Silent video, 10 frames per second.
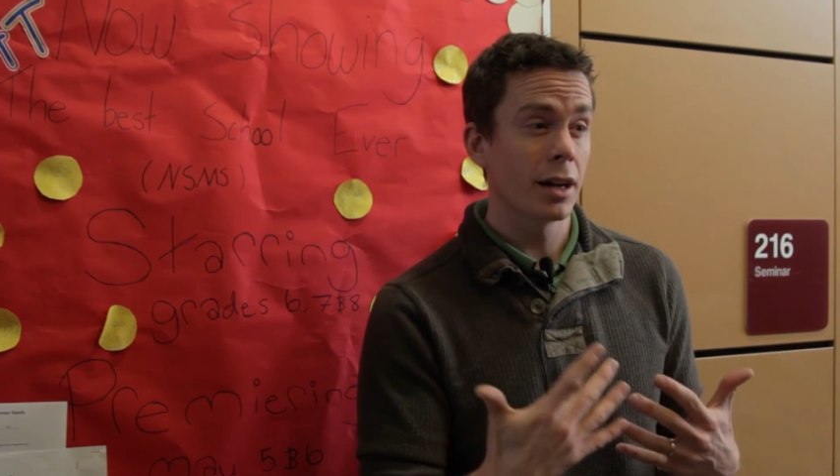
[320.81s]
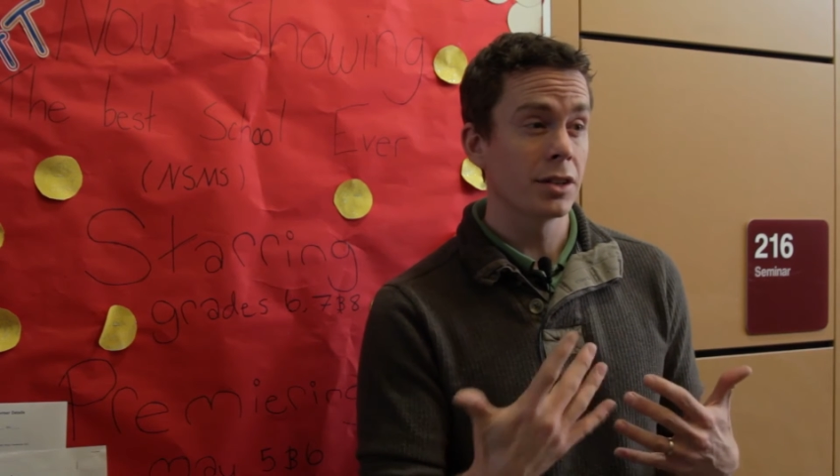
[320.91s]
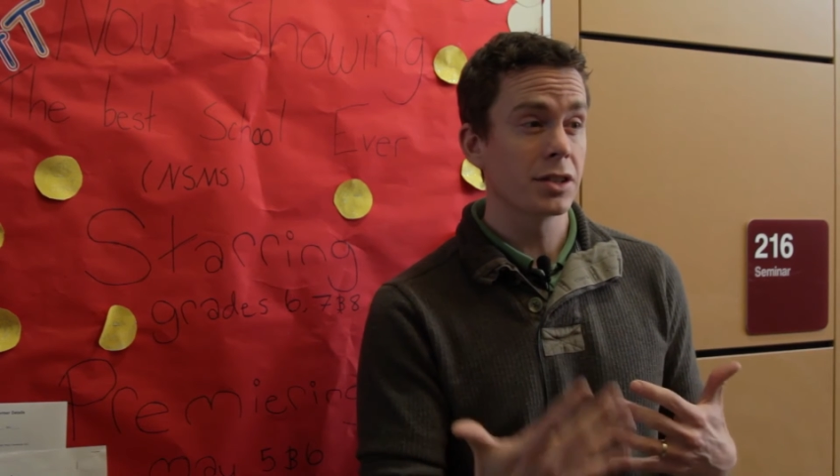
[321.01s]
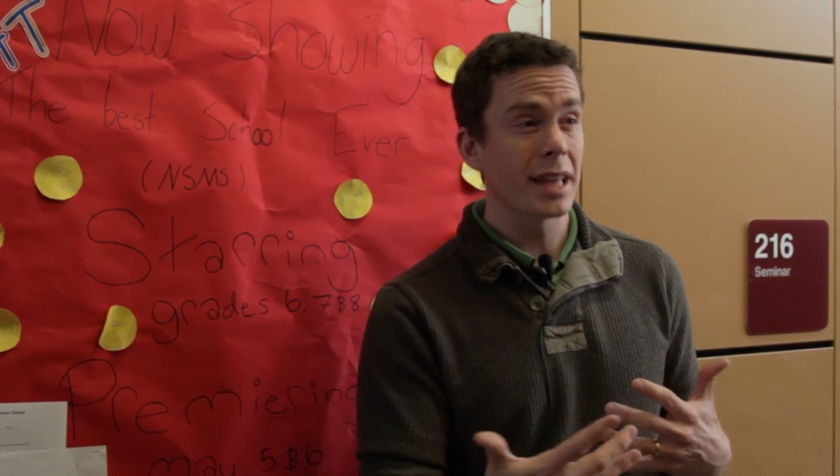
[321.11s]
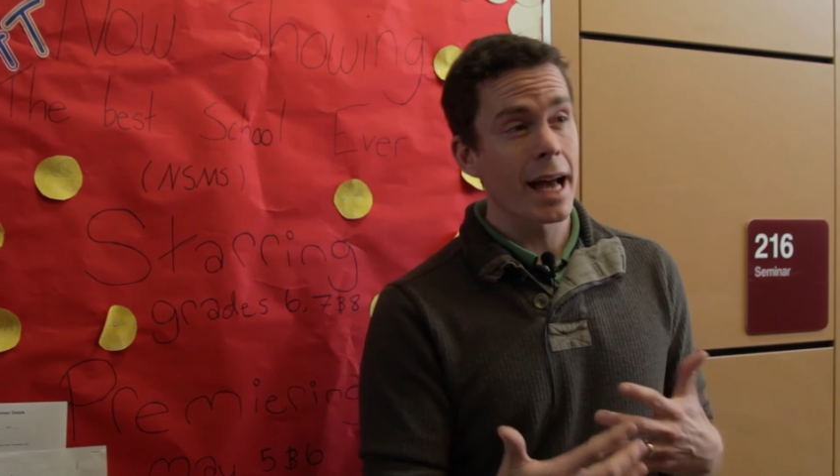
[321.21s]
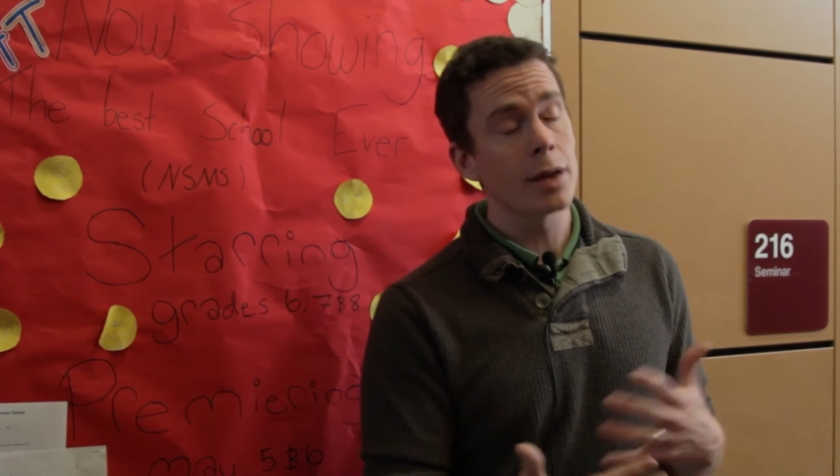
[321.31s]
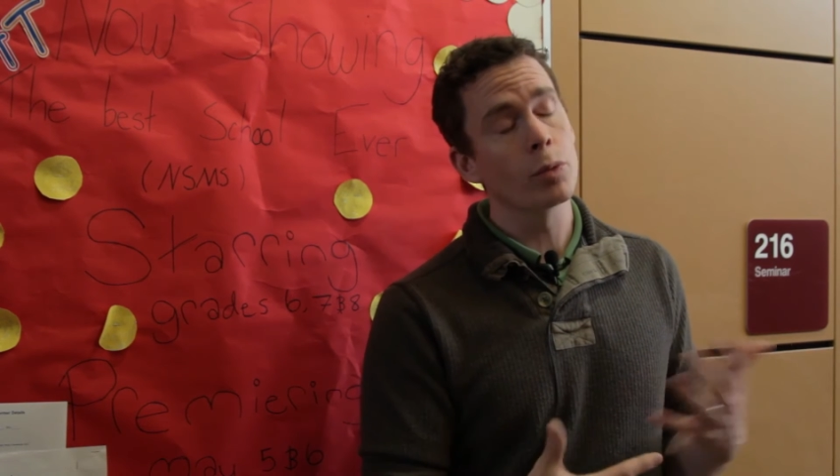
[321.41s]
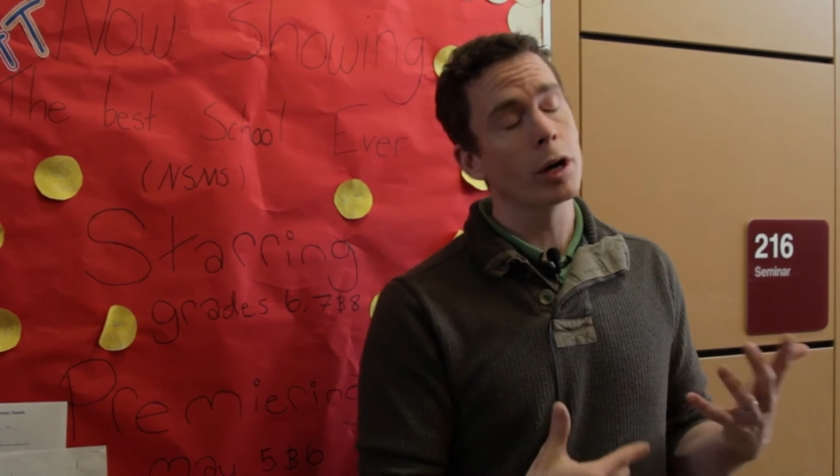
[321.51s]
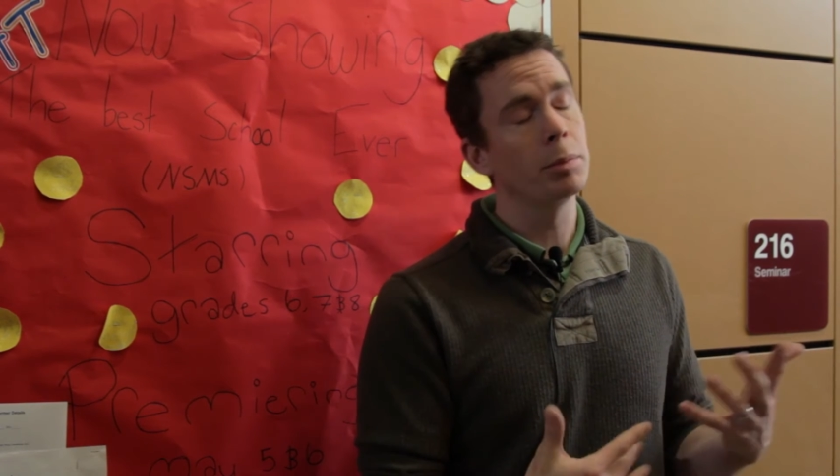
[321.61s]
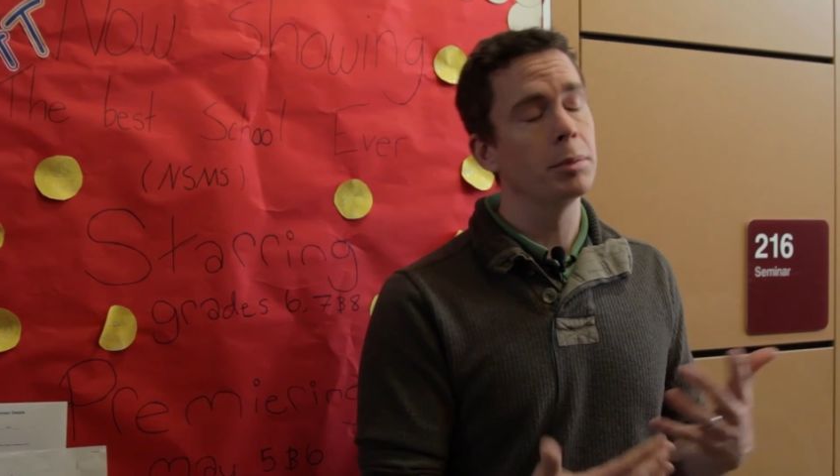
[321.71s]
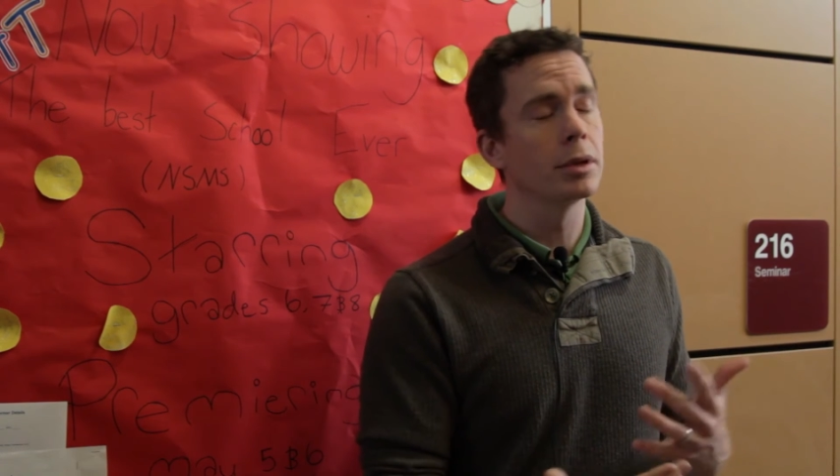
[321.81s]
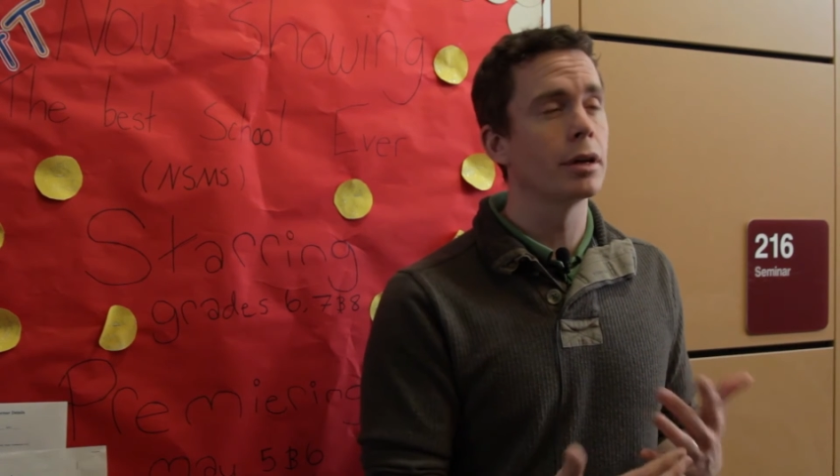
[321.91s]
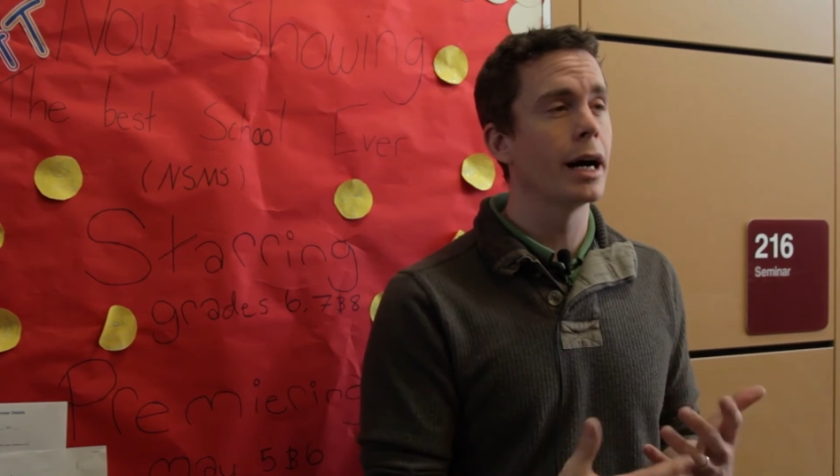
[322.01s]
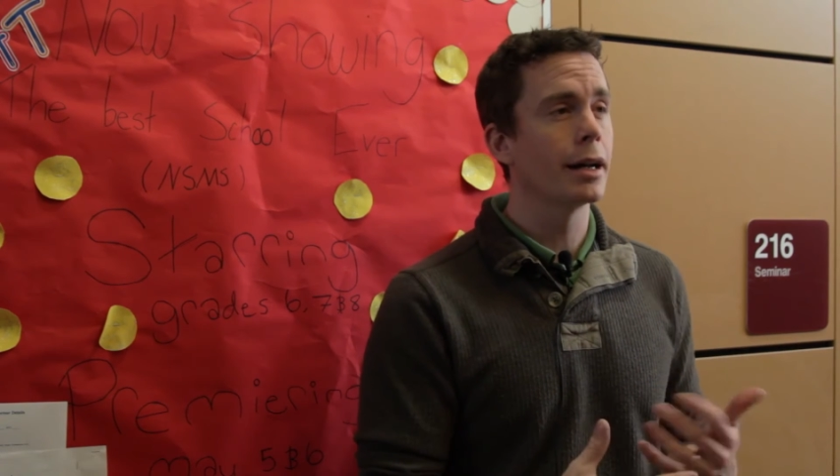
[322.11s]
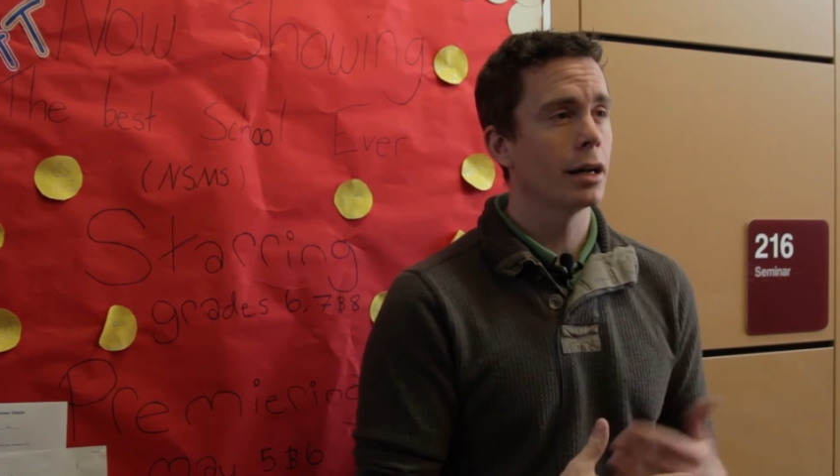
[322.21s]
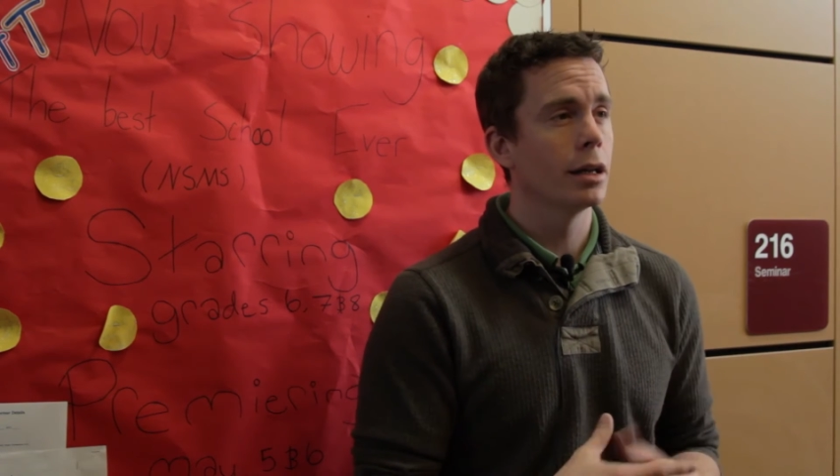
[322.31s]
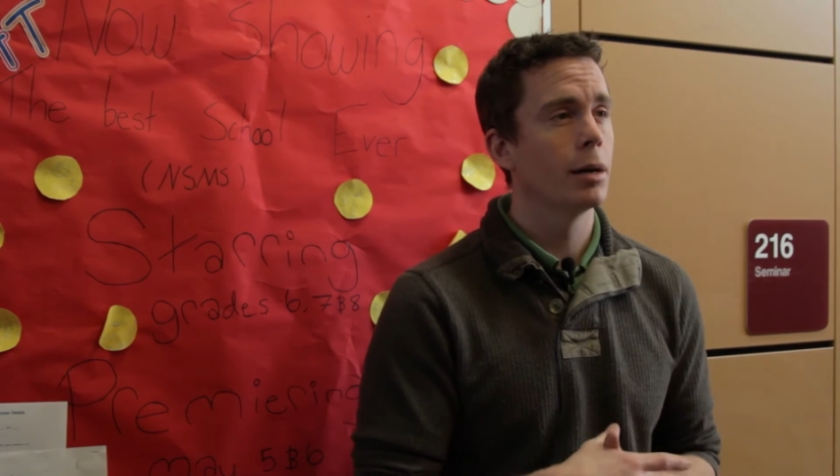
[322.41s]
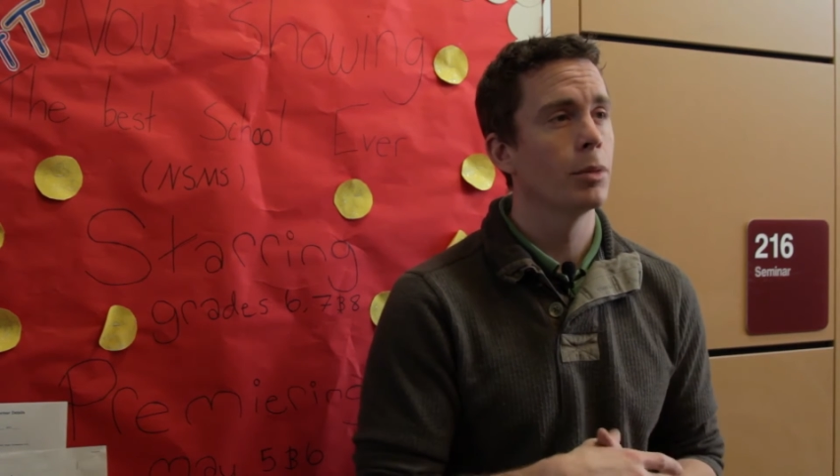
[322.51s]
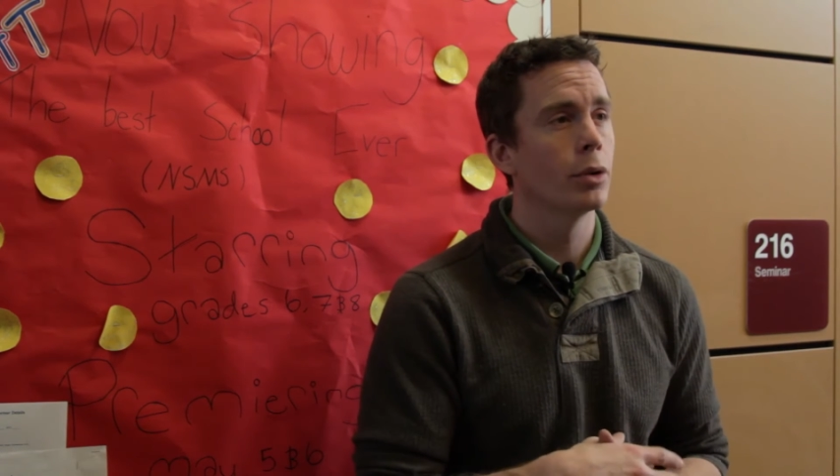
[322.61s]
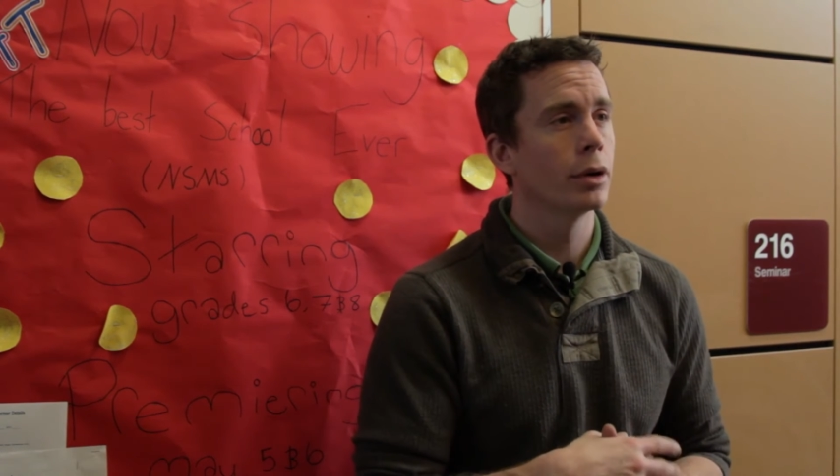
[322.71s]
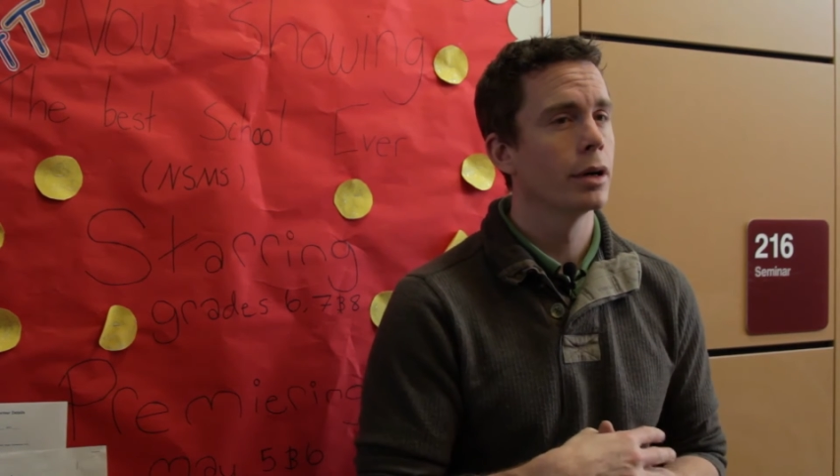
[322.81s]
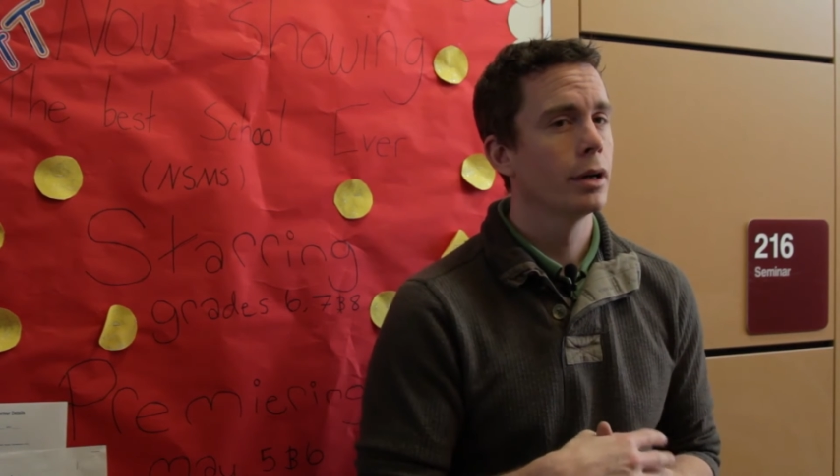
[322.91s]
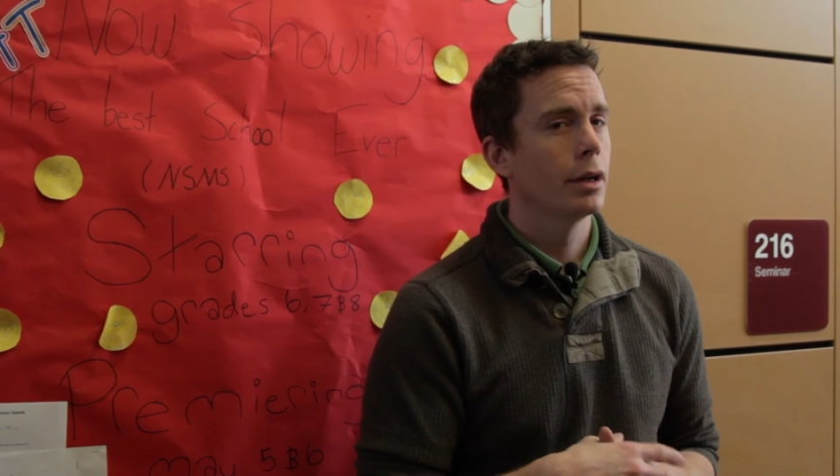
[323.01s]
understand where people are at a lot more